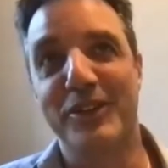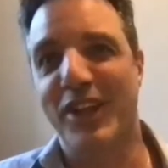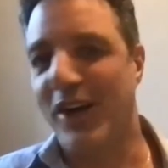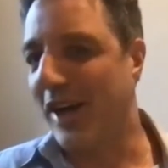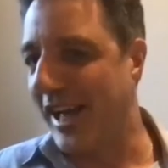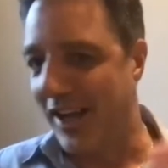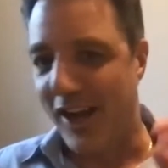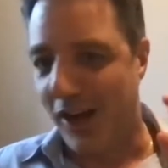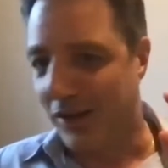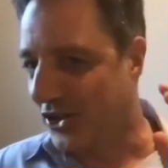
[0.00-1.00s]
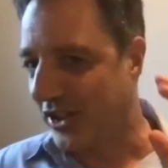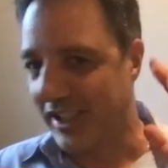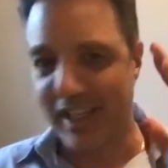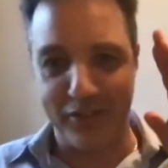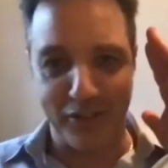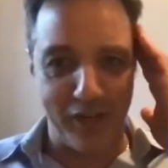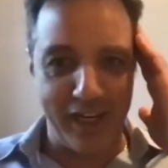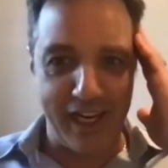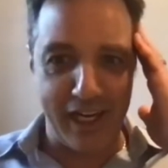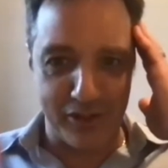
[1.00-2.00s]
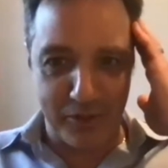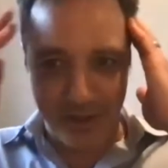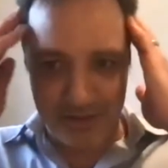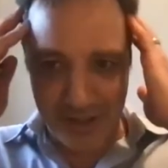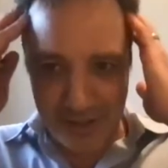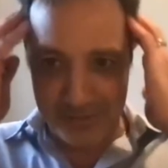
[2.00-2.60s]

I was trying to cover the grey hair as well, Simon.